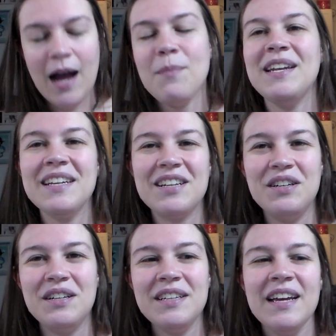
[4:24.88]
I mean, it
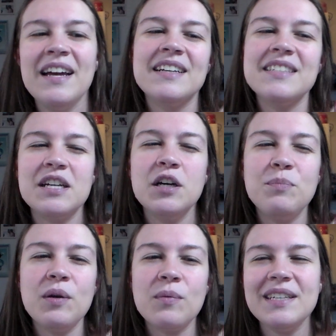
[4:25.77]
could, because it could
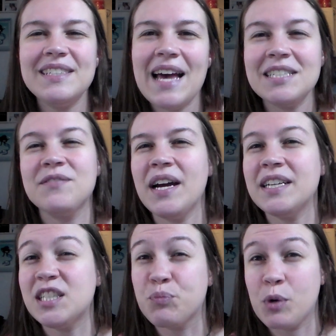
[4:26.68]
be a really satisfying
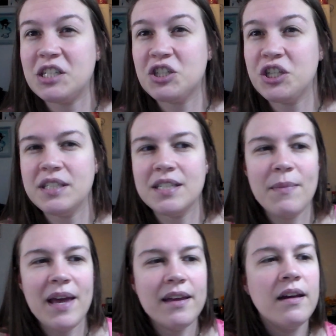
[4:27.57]
spreadsheet to
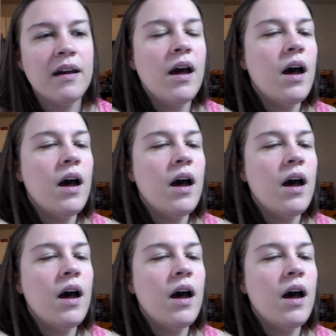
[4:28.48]
make.